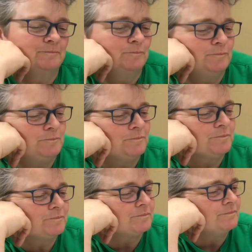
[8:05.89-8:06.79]

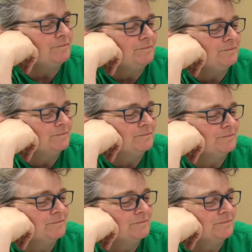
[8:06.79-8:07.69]

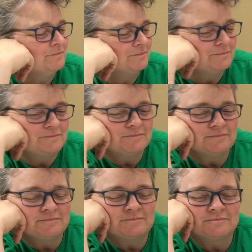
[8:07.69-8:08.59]

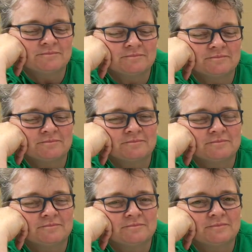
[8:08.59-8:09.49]

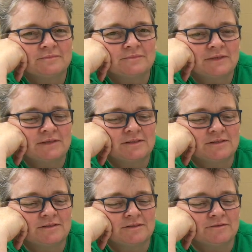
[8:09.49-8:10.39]

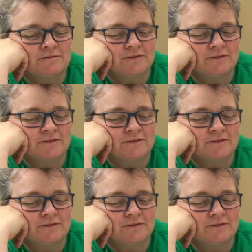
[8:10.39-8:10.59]
The person shown says nothing.